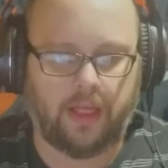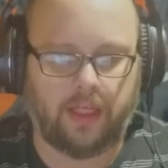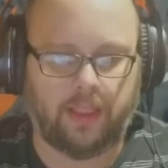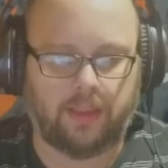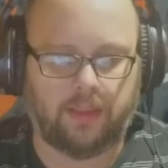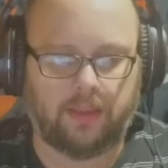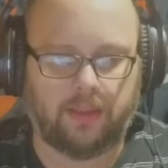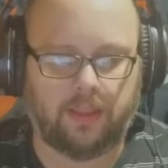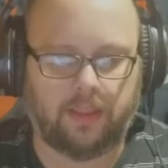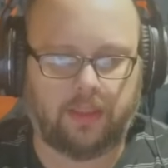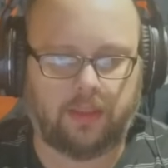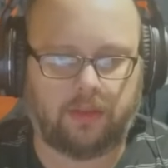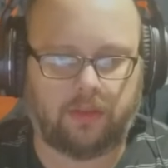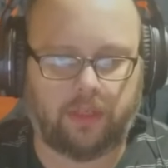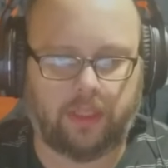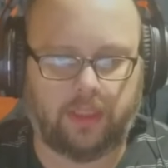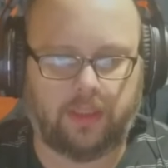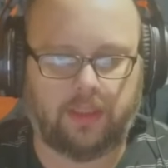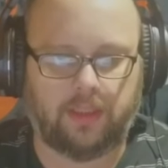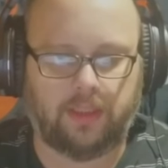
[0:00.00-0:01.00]
Isn't it
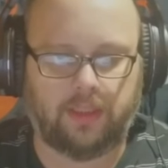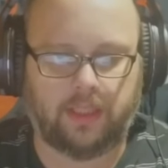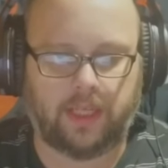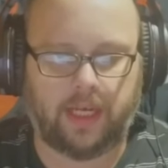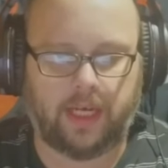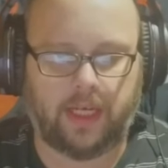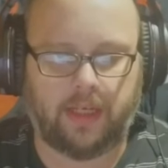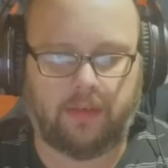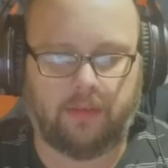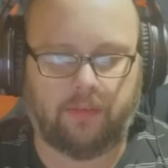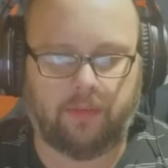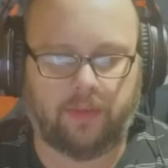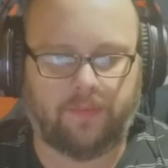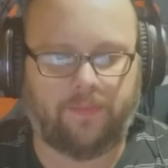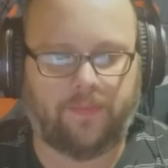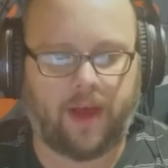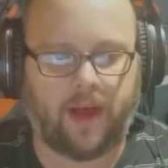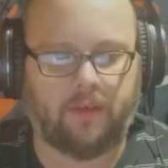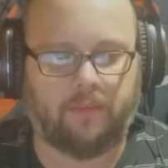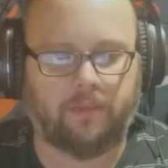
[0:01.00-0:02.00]
crazy that with
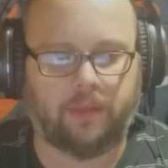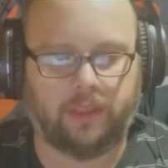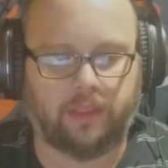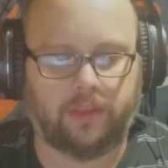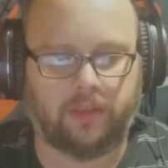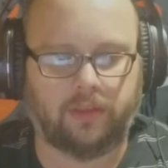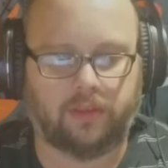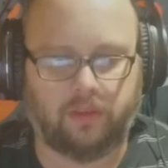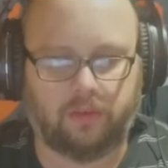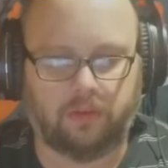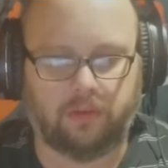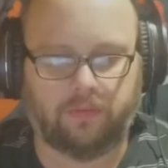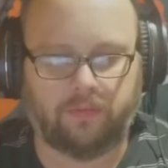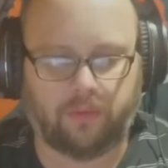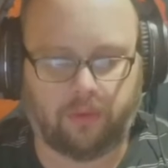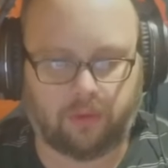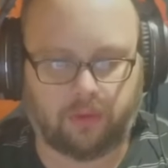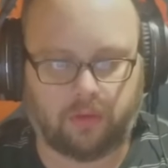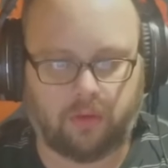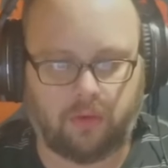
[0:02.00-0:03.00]
5 minutes to go in the
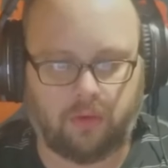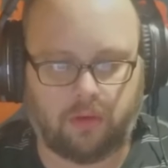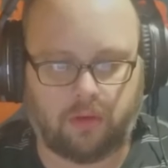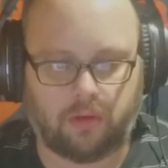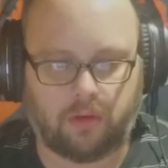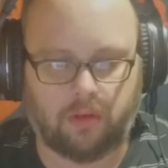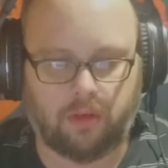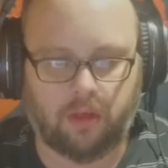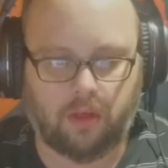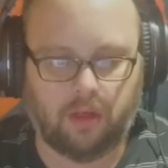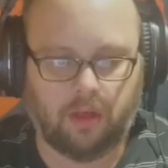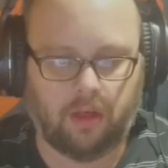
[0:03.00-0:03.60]
fourth quarter,